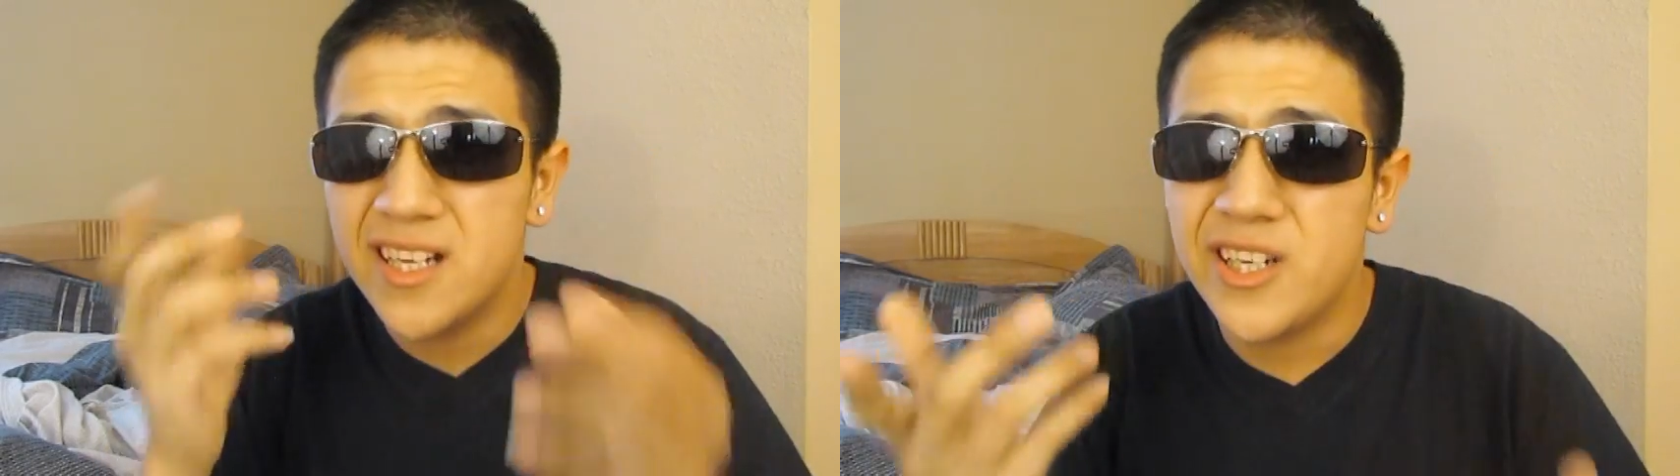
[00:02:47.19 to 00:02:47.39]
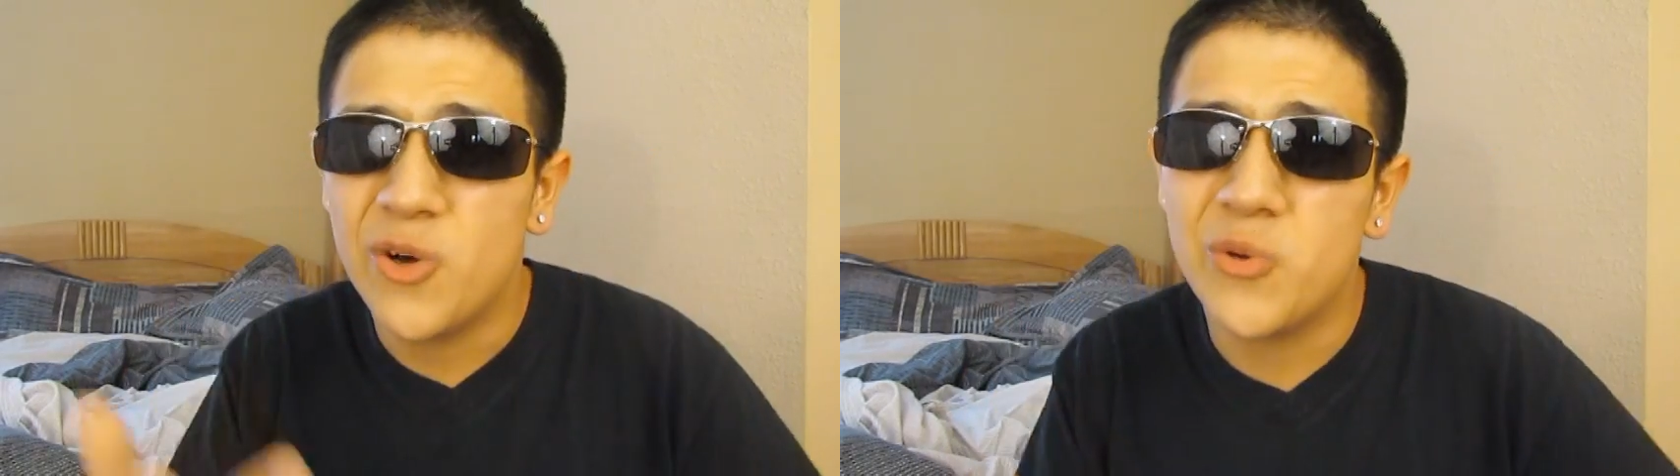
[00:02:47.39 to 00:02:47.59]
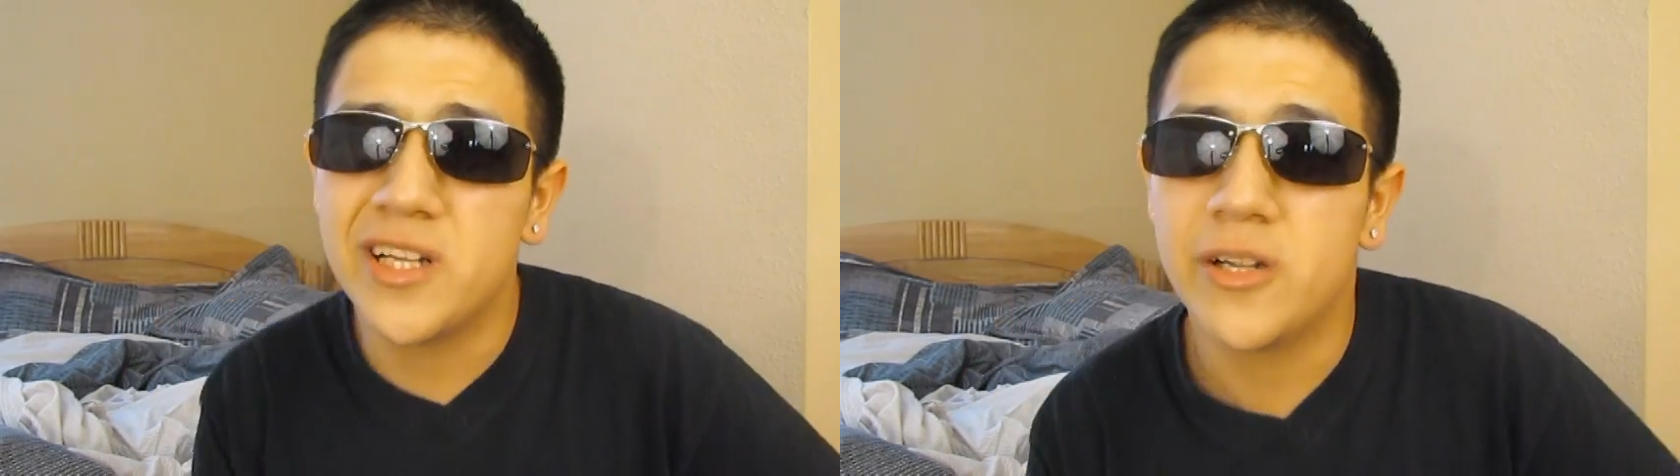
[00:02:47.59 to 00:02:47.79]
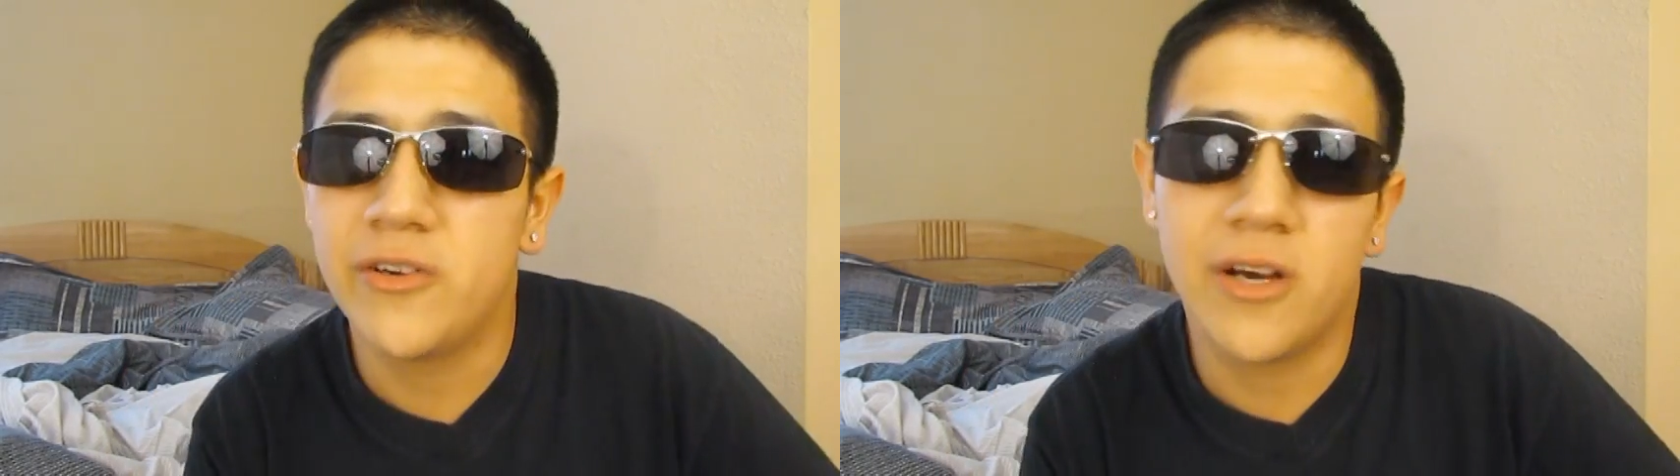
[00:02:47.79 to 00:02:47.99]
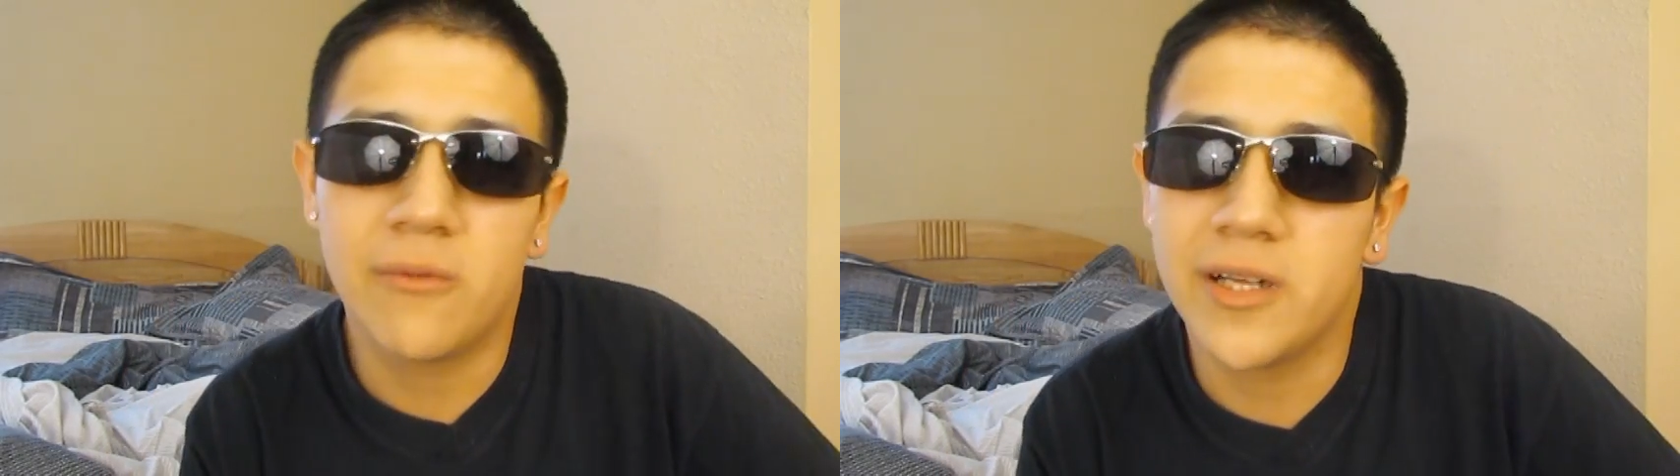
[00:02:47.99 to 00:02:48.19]
Don't
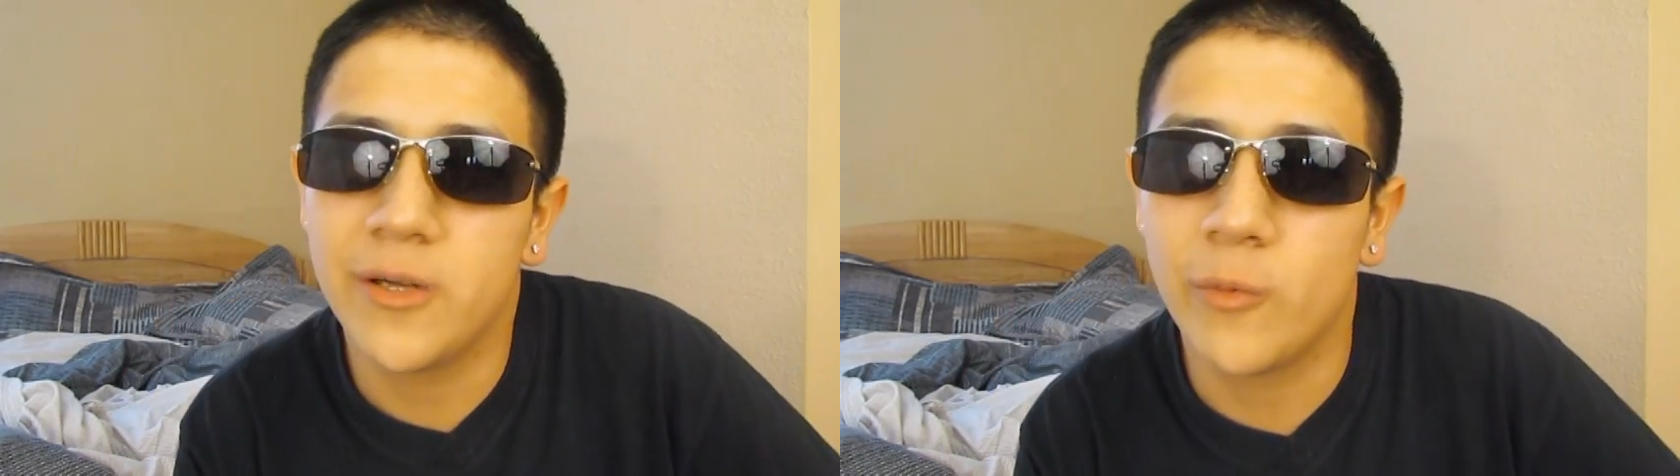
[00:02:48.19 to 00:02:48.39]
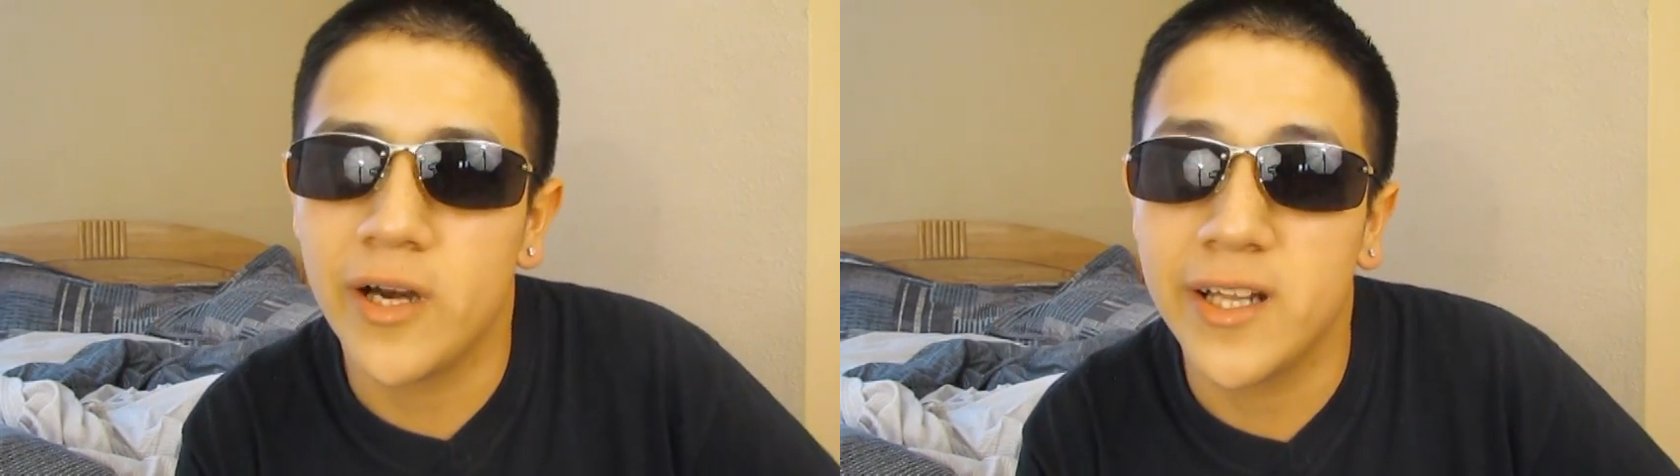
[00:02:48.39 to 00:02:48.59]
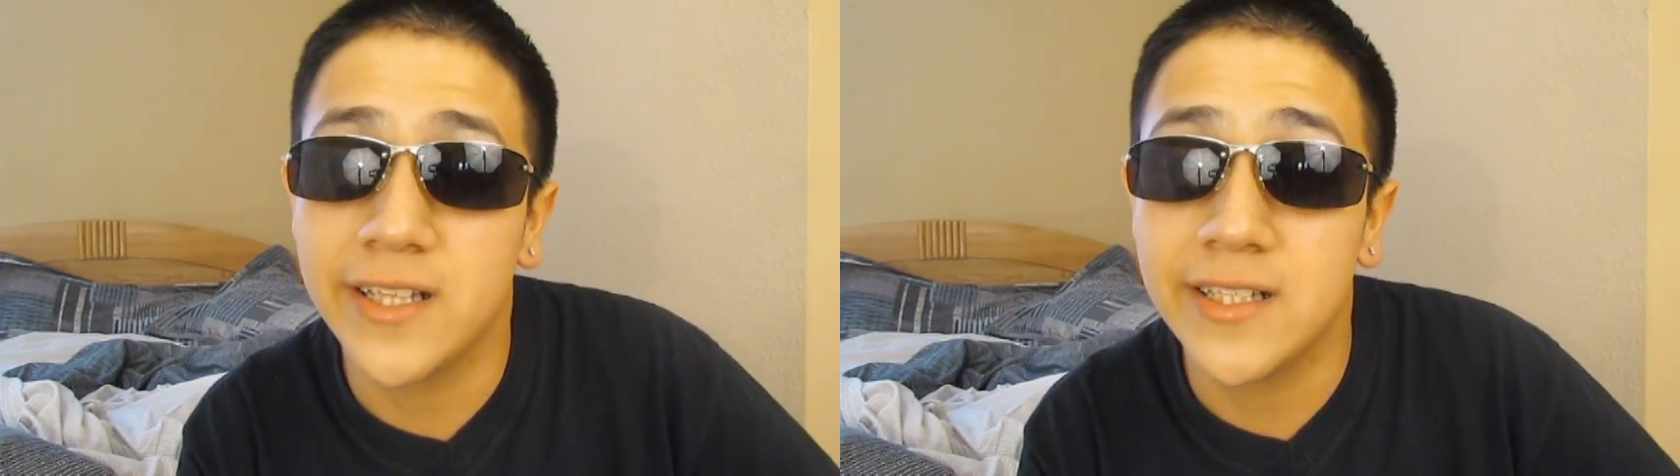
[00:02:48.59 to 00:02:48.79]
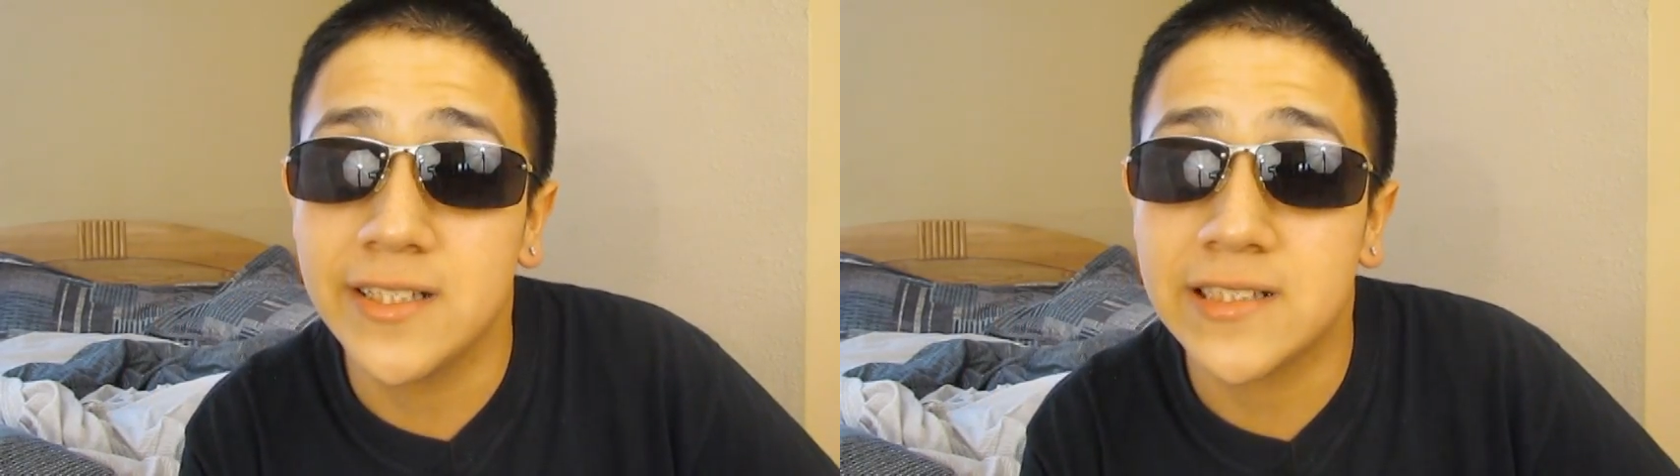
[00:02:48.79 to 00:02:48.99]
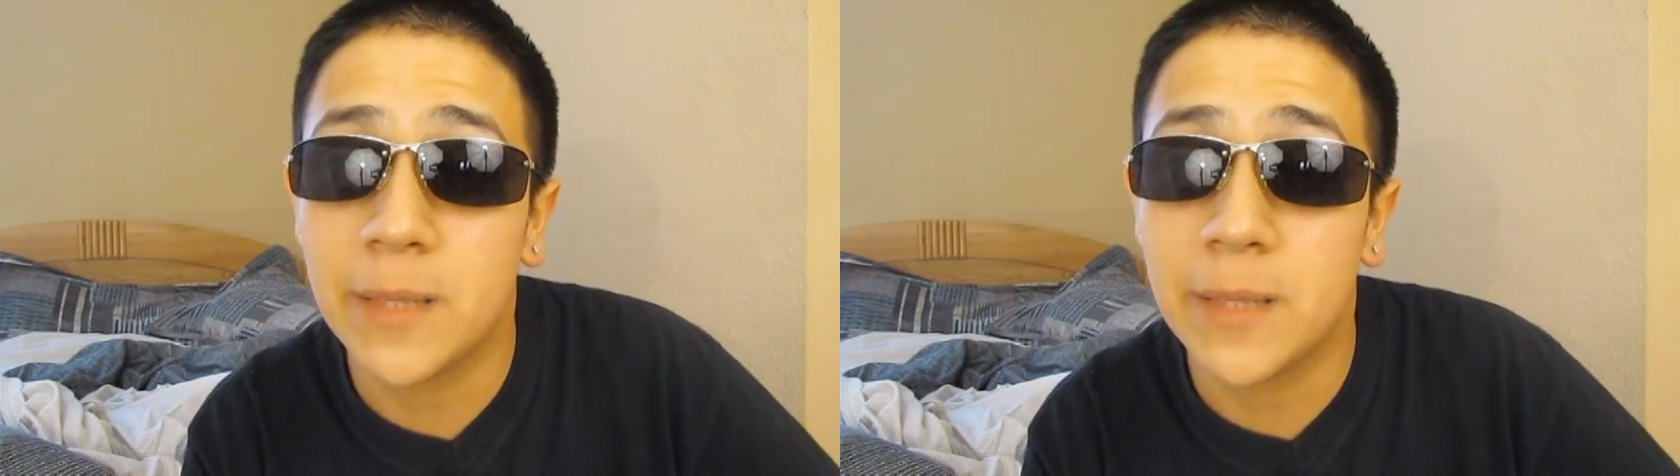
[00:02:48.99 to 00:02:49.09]
really wear these.